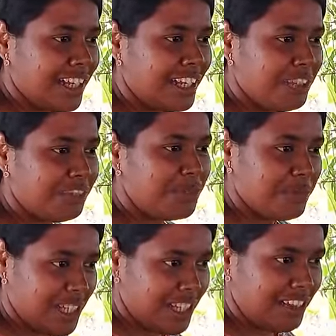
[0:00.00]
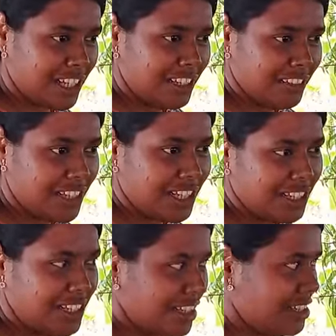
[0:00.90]
and if you believe
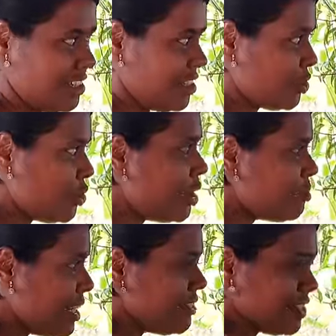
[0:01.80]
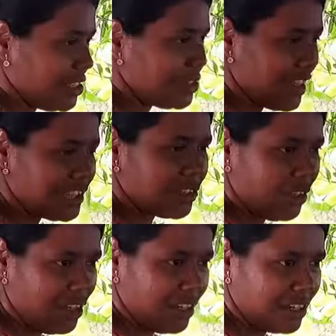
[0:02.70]
you don't believe it you just
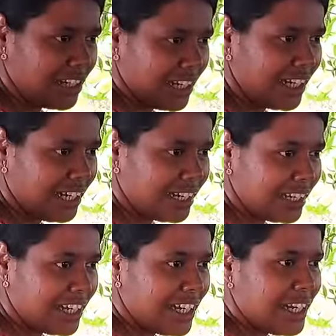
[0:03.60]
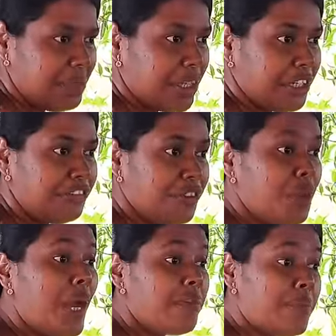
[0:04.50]
call Correct? But if
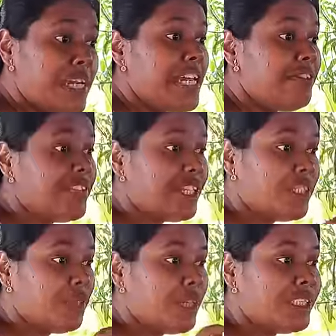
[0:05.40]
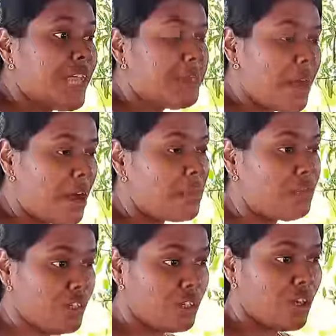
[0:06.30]
you believe that your words have power,
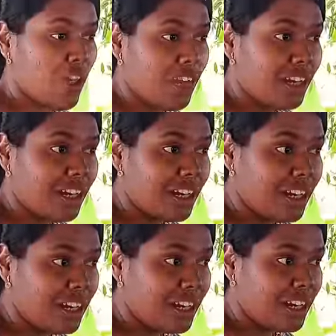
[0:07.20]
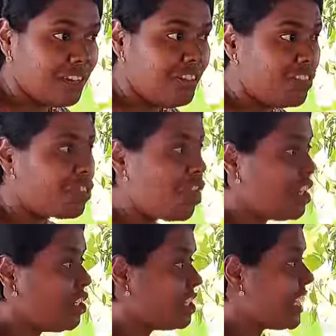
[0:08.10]
will you call? No. Will you
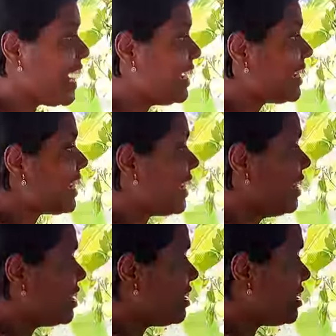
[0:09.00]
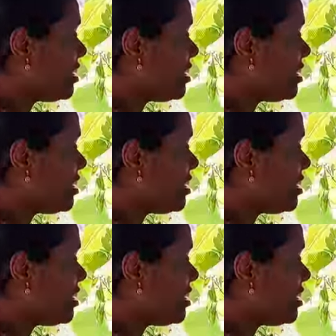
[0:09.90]
call your child a kid? No.